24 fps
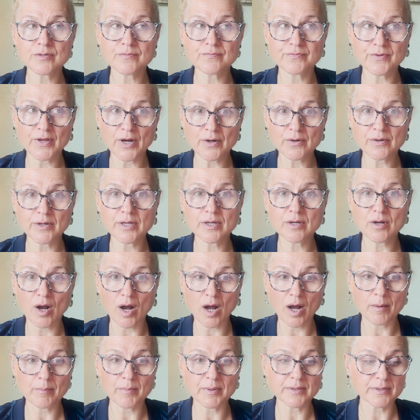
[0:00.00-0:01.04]
very
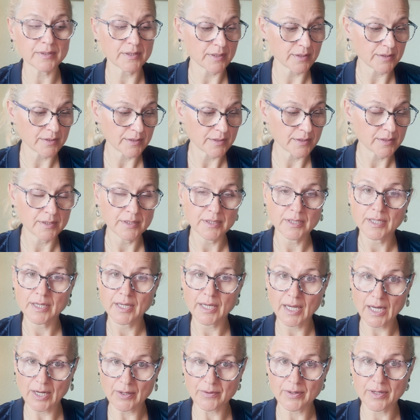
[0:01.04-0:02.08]
common
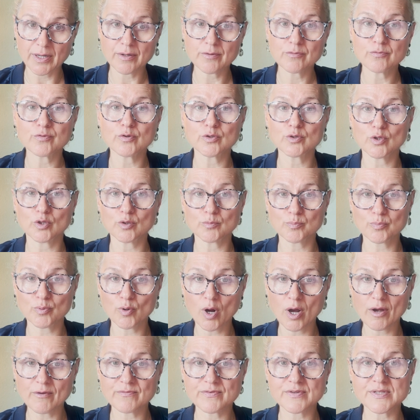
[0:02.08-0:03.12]
area for
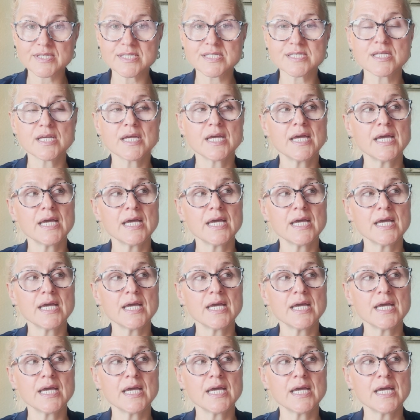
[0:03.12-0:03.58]
nonprofits